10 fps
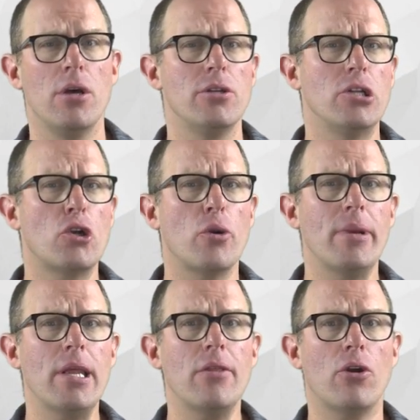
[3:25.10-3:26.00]

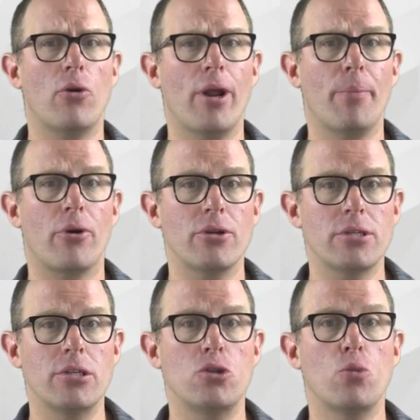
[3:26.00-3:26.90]
Determining the correct
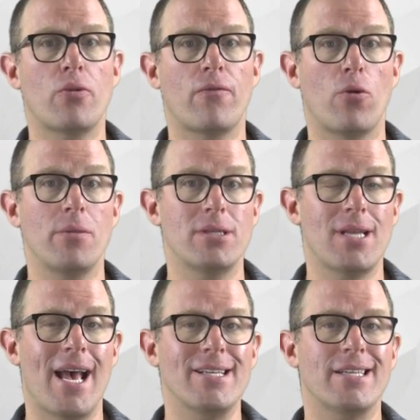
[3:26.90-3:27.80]
person to perform this
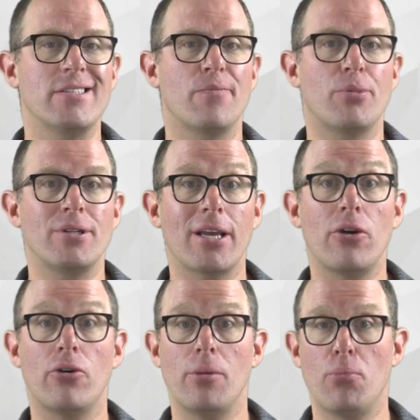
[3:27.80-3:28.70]
task is of
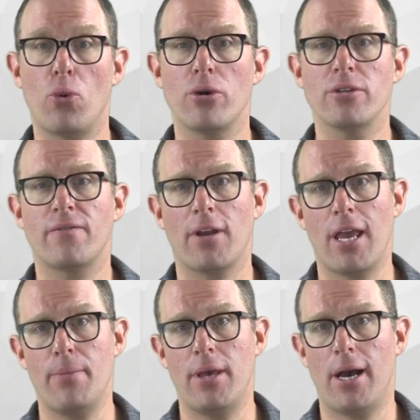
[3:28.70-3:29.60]
particular importance for
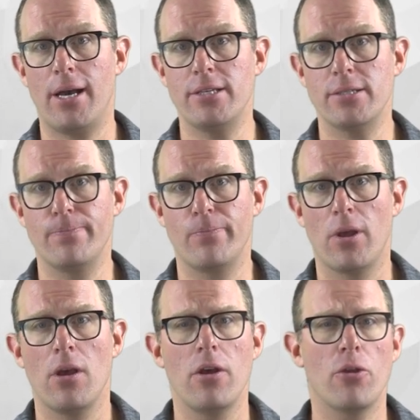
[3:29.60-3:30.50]
KPIs.
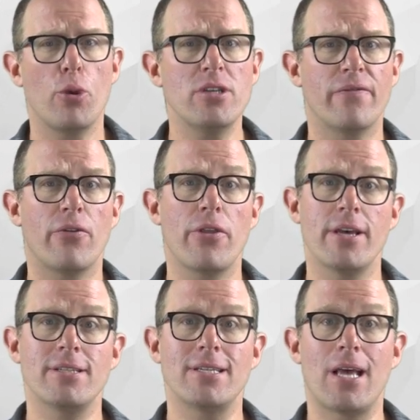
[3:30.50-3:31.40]
The reason for
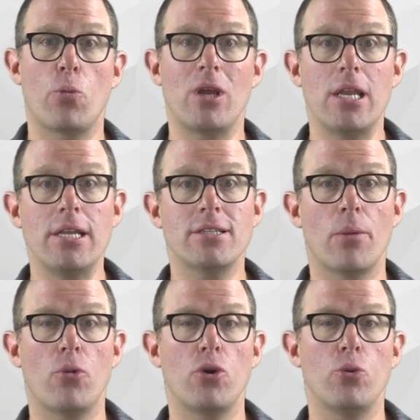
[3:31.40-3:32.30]
this is that we need
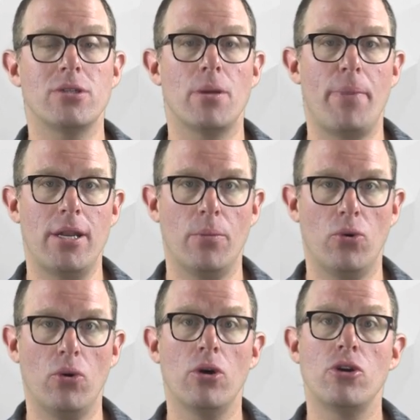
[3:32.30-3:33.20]
someone who is
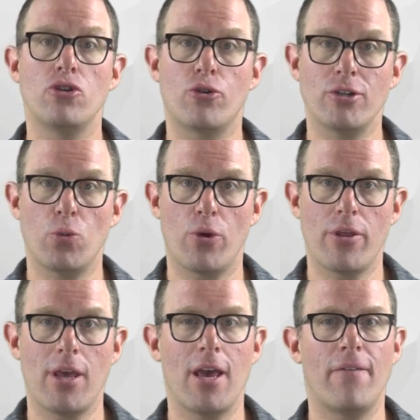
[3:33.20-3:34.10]
dependable,
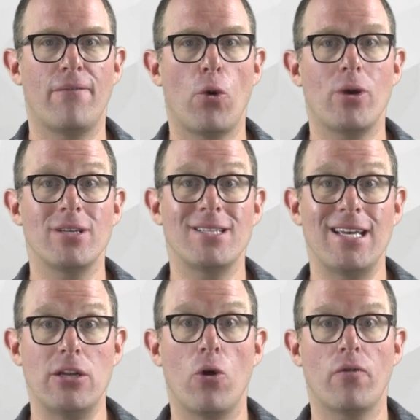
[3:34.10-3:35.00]
trustworthy, and focused
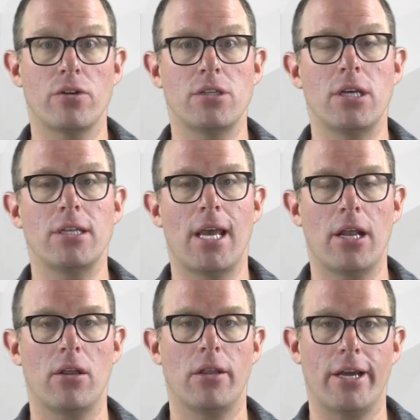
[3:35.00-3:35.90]
in overseeing
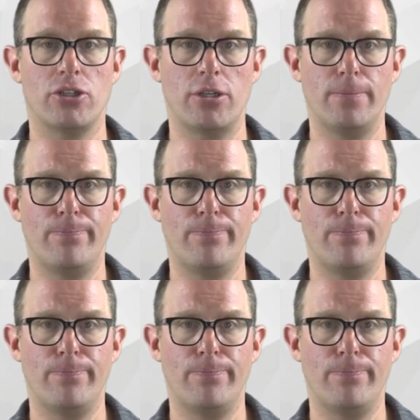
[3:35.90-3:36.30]
data collection.